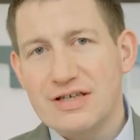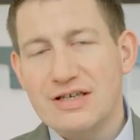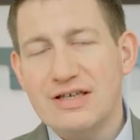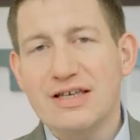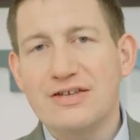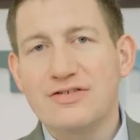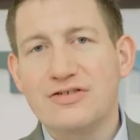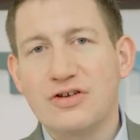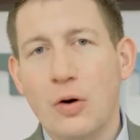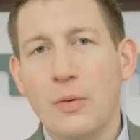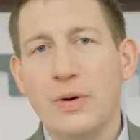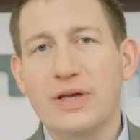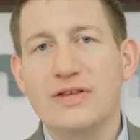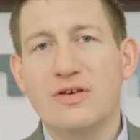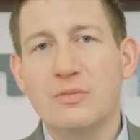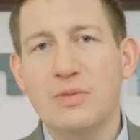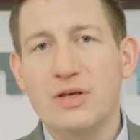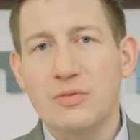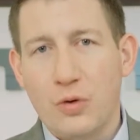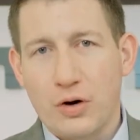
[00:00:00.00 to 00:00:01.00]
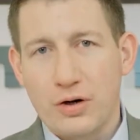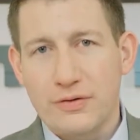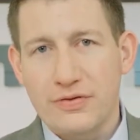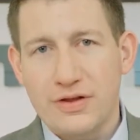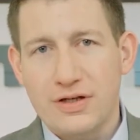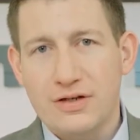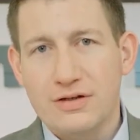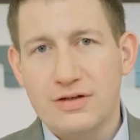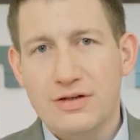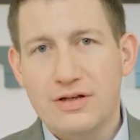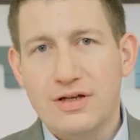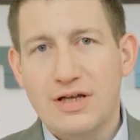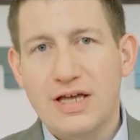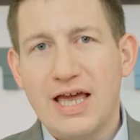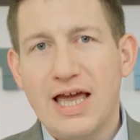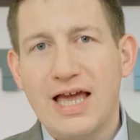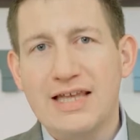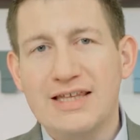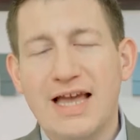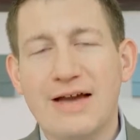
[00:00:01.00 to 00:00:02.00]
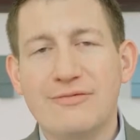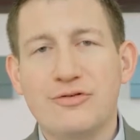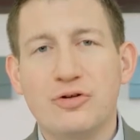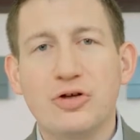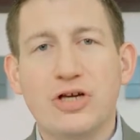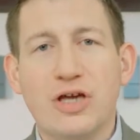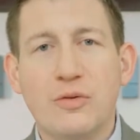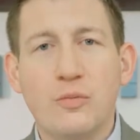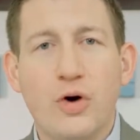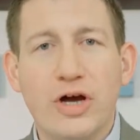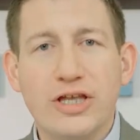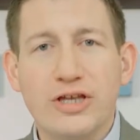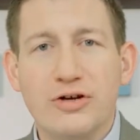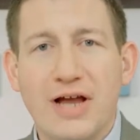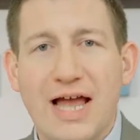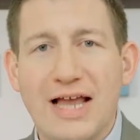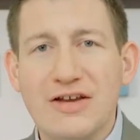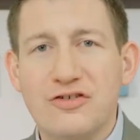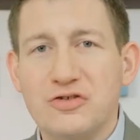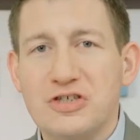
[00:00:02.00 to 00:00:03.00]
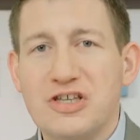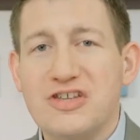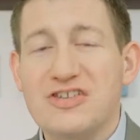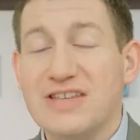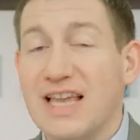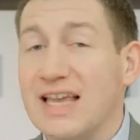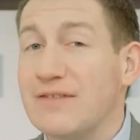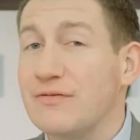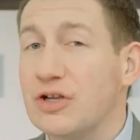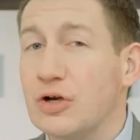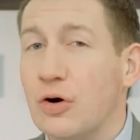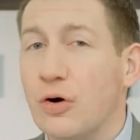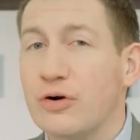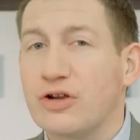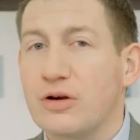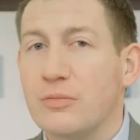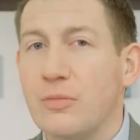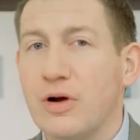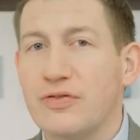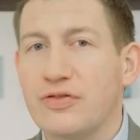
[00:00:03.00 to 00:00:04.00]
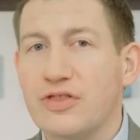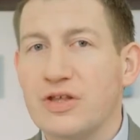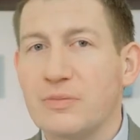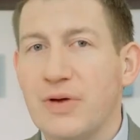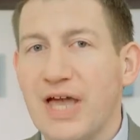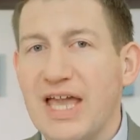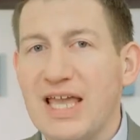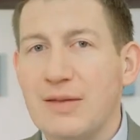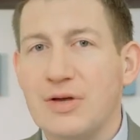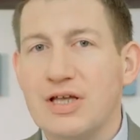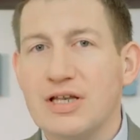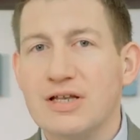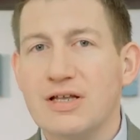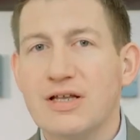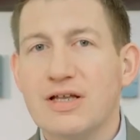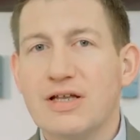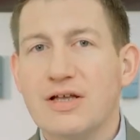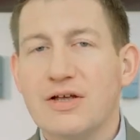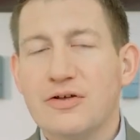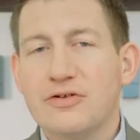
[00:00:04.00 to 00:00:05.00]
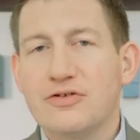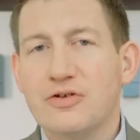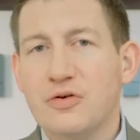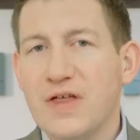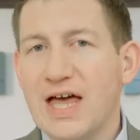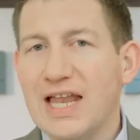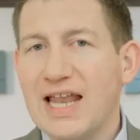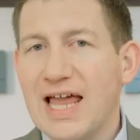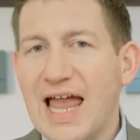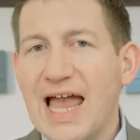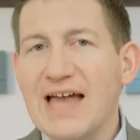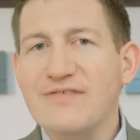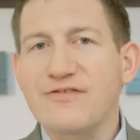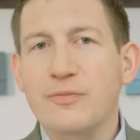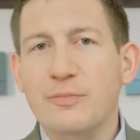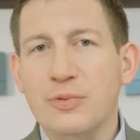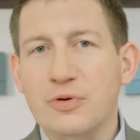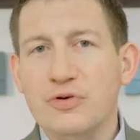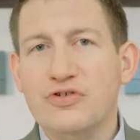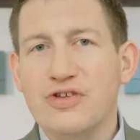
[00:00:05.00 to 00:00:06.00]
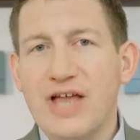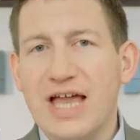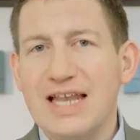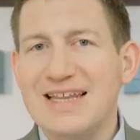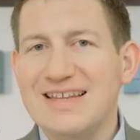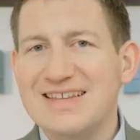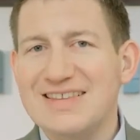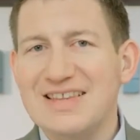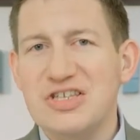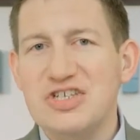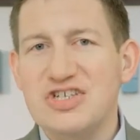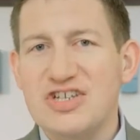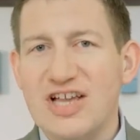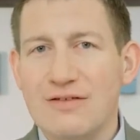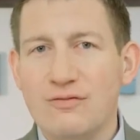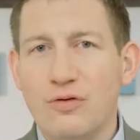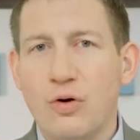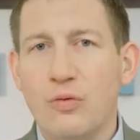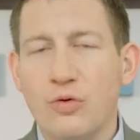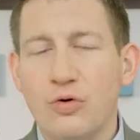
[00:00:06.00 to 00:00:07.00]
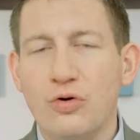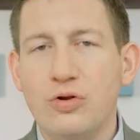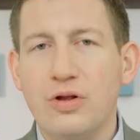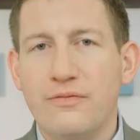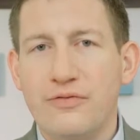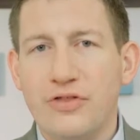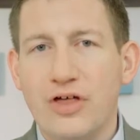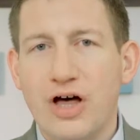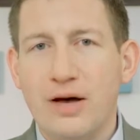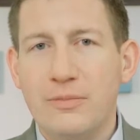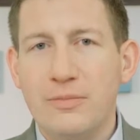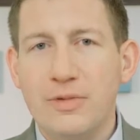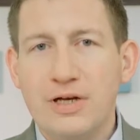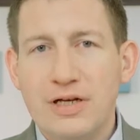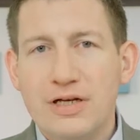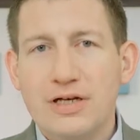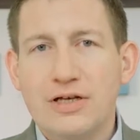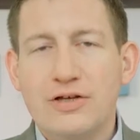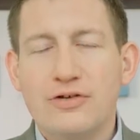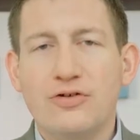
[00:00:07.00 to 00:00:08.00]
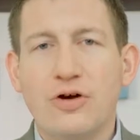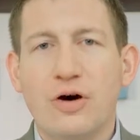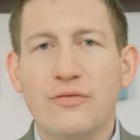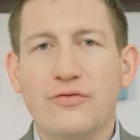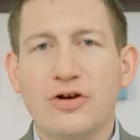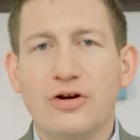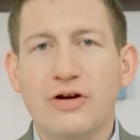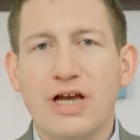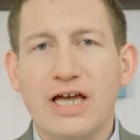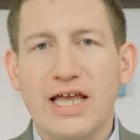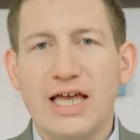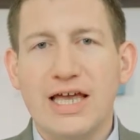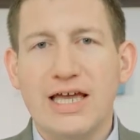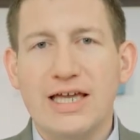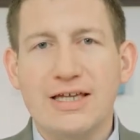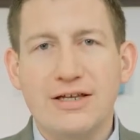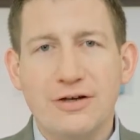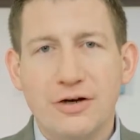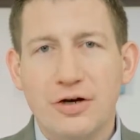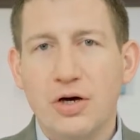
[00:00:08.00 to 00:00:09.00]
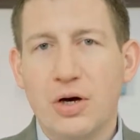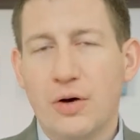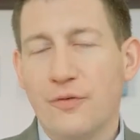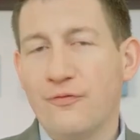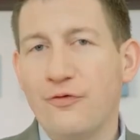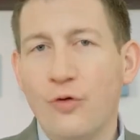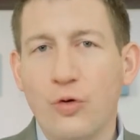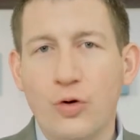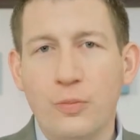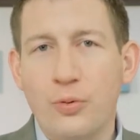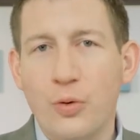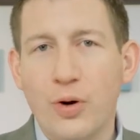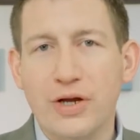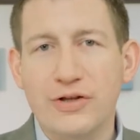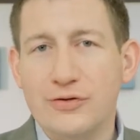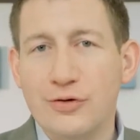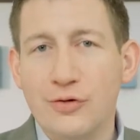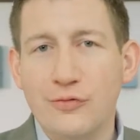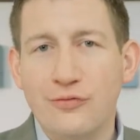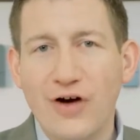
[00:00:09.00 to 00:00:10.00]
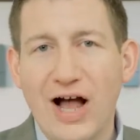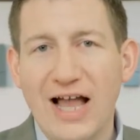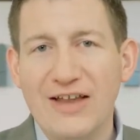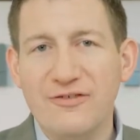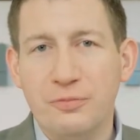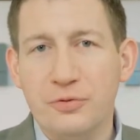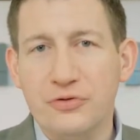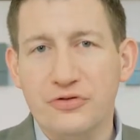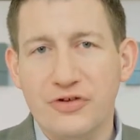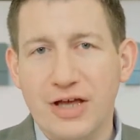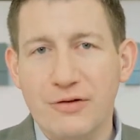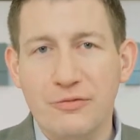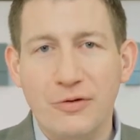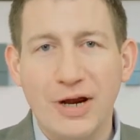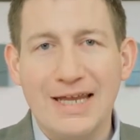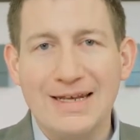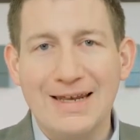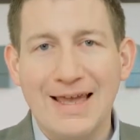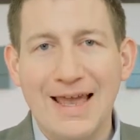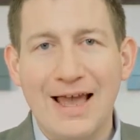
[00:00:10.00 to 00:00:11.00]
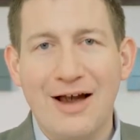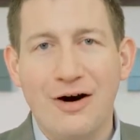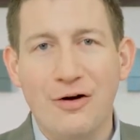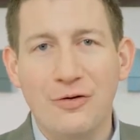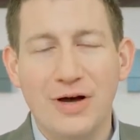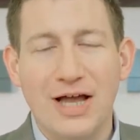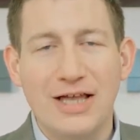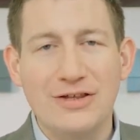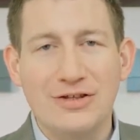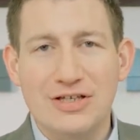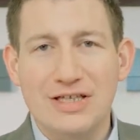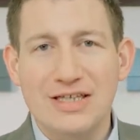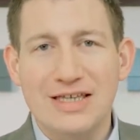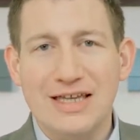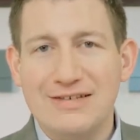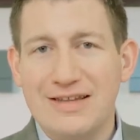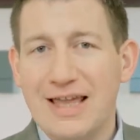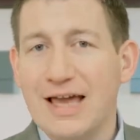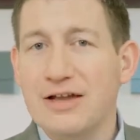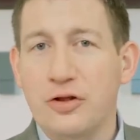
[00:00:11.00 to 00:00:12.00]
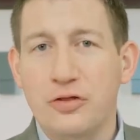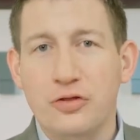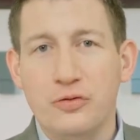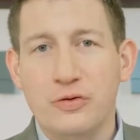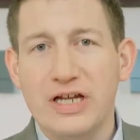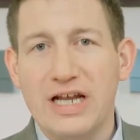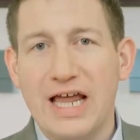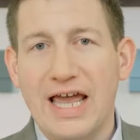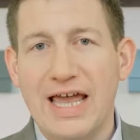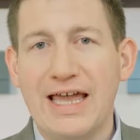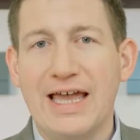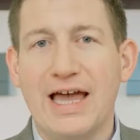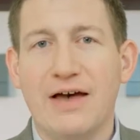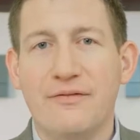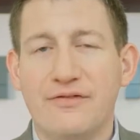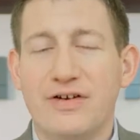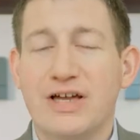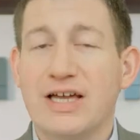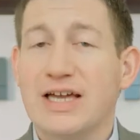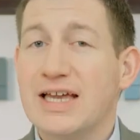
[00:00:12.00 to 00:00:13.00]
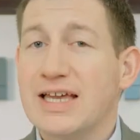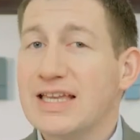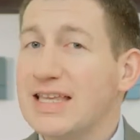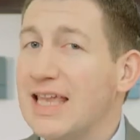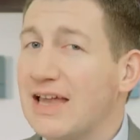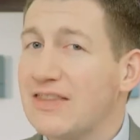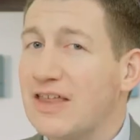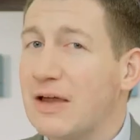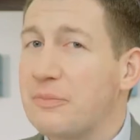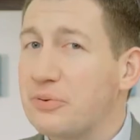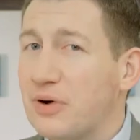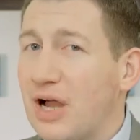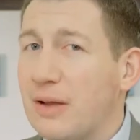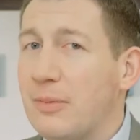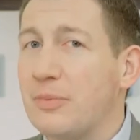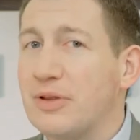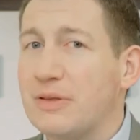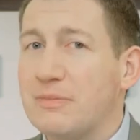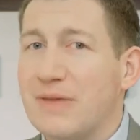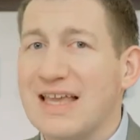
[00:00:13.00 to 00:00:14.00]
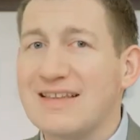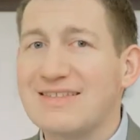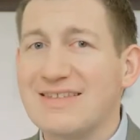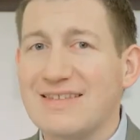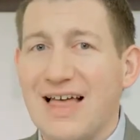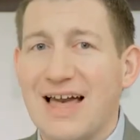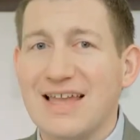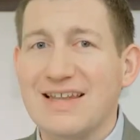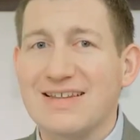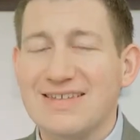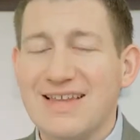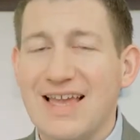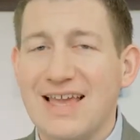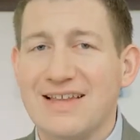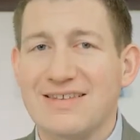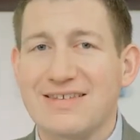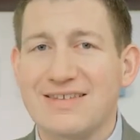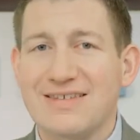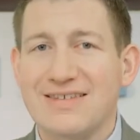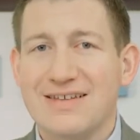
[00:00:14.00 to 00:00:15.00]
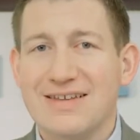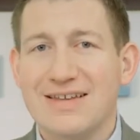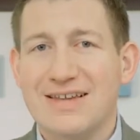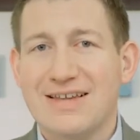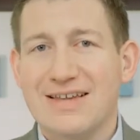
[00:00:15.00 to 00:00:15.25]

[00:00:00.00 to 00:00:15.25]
is going to be worth it. And you have to look at what you're actually saving on your monthly payment. So that 0.5% is the general rule of thumb. So if you're at a 4.25% rate now, and you can get down to 3.5%, yeah, that probably makes a lot of sense.